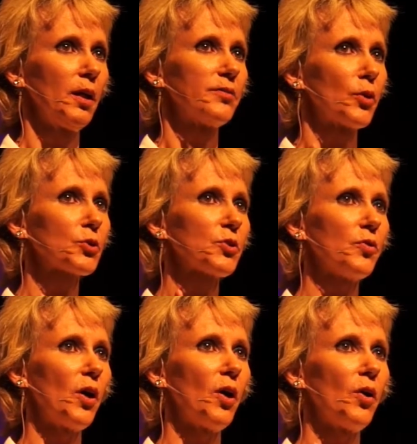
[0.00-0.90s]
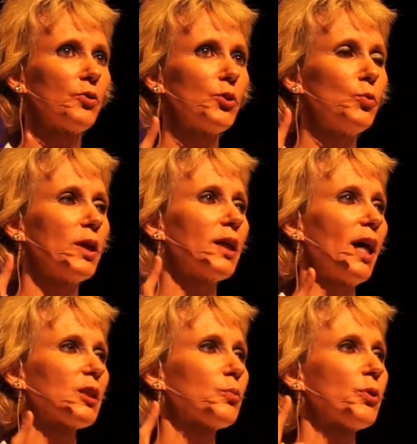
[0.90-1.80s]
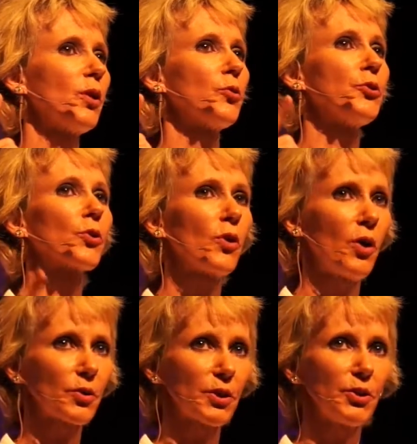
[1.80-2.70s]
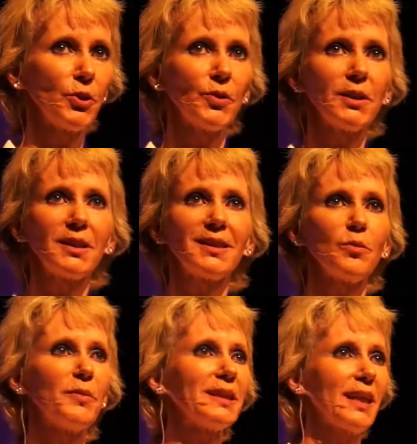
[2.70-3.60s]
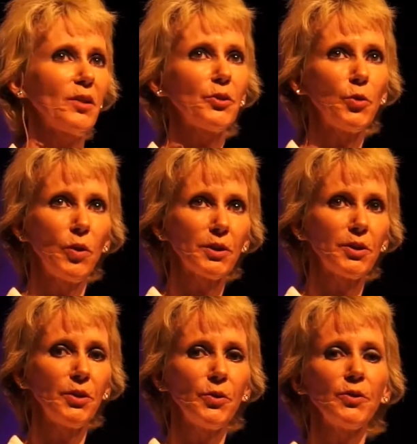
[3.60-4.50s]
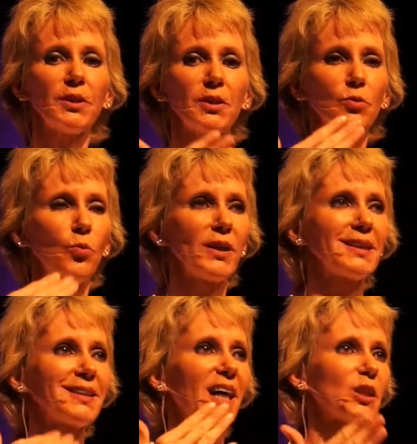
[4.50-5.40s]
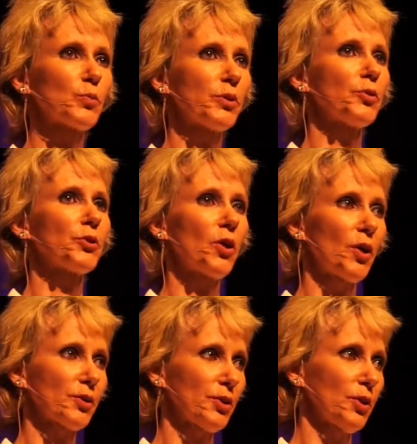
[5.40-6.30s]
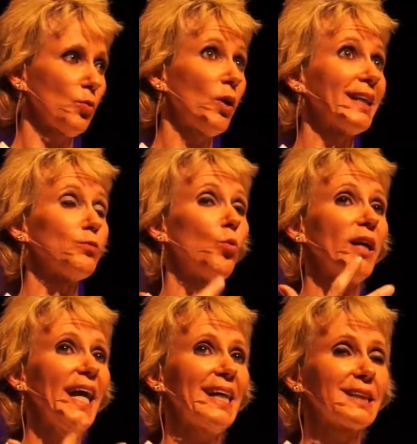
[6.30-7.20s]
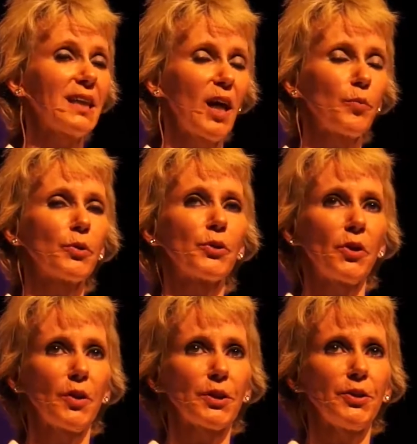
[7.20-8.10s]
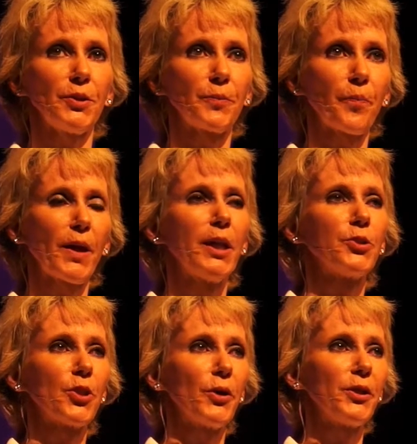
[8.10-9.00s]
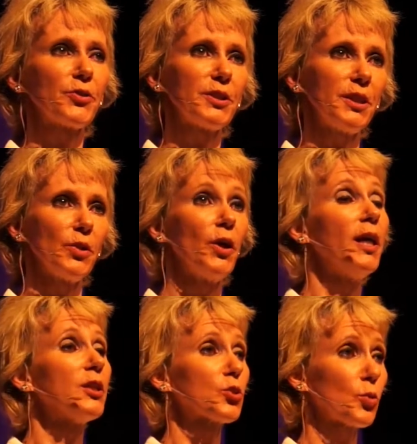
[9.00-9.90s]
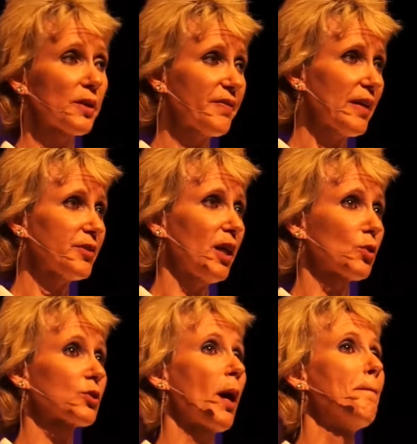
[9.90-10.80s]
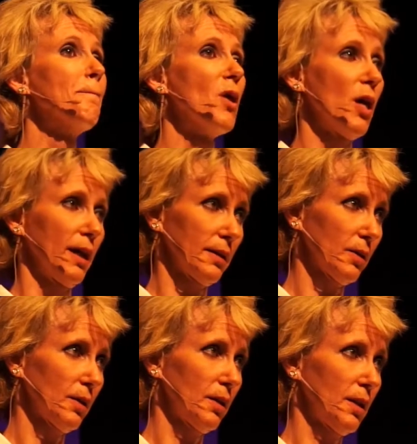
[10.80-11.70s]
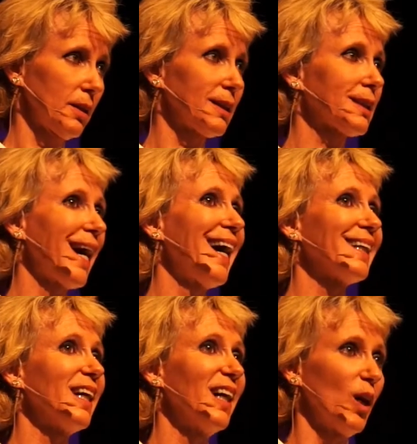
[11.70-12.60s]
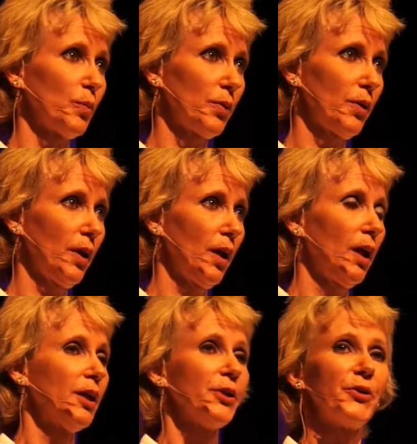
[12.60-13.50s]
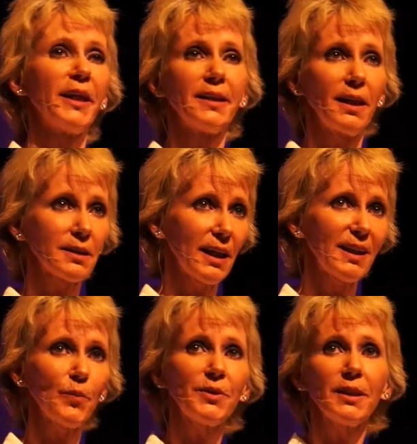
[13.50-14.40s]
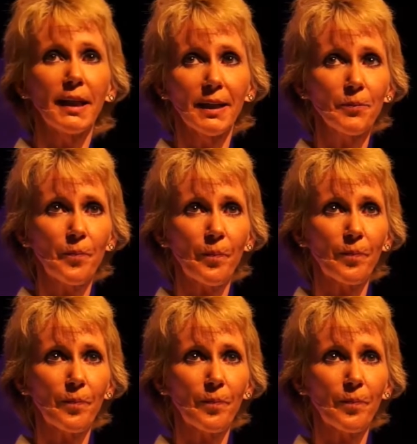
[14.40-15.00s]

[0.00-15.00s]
First of all, do what God's put on your heart to do. This isn't me telling you what to do. This is what is God's put on your heart to do. What has God put on your heart to do? So here's the deal. It's $25 a month to sign up. You cannot sign up today.